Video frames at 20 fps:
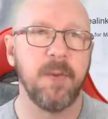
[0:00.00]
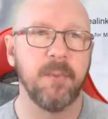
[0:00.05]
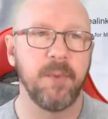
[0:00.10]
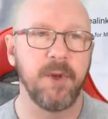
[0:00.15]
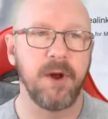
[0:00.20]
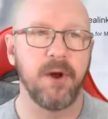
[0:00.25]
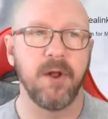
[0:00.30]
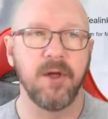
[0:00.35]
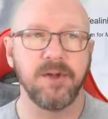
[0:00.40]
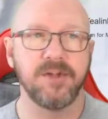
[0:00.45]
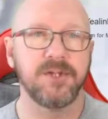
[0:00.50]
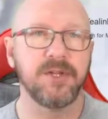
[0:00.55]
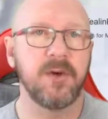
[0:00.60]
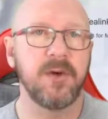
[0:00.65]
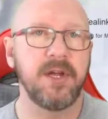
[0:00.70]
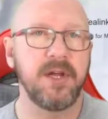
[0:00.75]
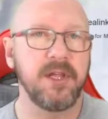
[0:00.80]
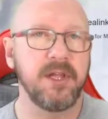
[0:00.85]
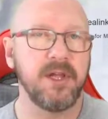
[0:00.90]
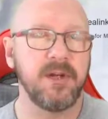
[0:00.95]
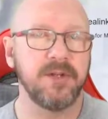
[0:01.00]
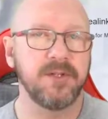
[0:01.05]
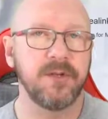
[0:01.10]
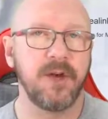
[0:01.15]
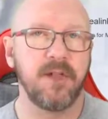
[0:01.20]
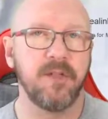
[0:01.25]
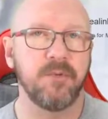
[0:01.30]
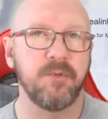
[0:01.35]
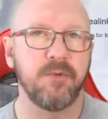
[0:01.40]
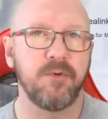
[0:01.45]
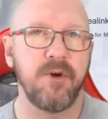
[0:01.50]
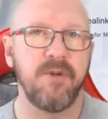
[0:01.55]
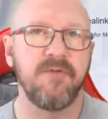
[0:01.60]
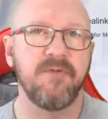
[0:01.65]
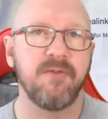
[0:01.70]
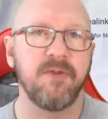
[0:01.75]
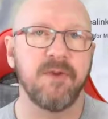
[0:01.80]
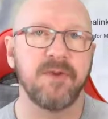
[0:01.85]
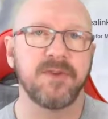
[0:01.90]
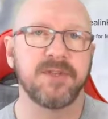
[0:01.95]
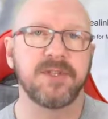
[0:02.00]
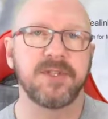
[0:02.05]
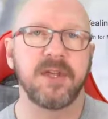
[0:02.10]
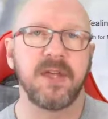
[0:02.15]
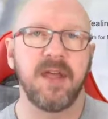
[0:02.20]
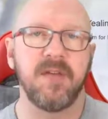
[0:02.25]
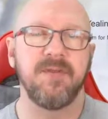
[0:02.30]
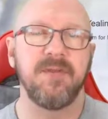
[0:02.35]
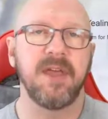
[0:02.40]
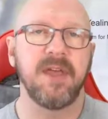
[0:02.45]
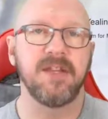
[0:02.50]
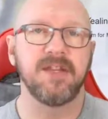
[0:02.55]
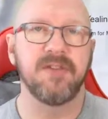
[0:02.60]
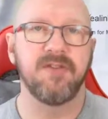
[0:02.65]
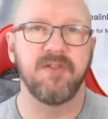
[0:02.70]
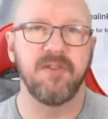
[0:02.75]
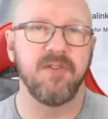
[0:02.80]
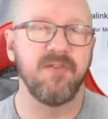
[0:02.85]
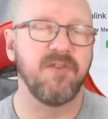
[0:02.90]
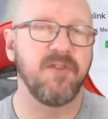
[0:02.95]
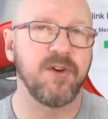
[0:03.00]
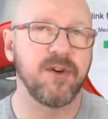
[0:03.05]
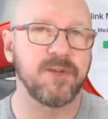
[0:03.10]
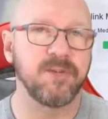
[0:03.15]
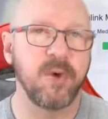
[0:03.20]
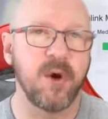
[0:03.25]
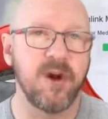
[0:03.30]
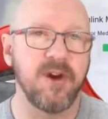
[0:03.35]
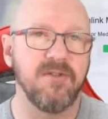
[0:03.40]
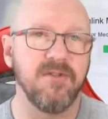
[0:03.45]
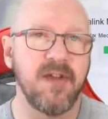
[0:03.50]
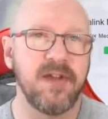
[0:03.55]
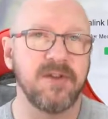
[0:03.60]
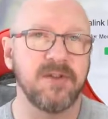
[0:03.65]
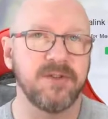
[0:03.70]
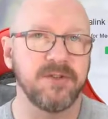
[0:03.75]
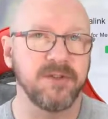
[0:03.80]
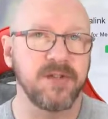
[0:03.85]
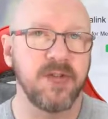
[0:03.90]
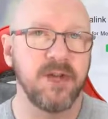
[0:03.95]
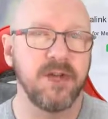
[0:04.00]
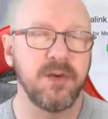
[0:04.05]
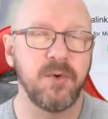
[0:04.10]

but it also includes all the peripherals and things for first party vendors